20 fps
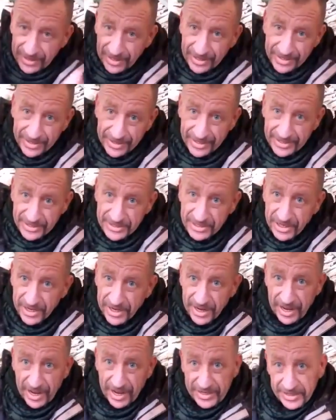like this,
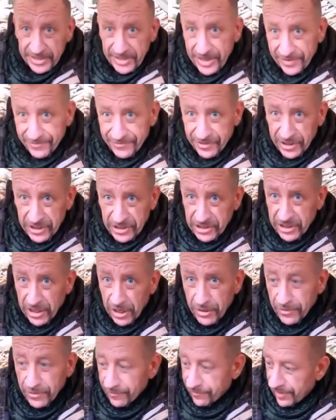I can have the
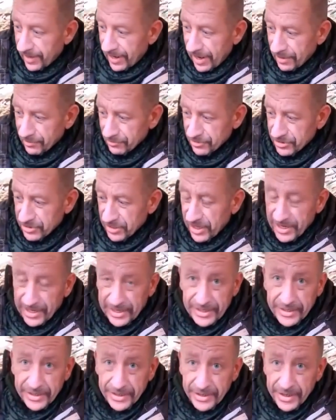stove
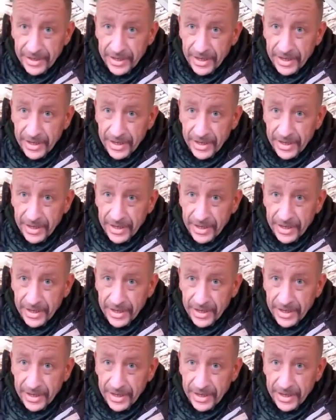outside,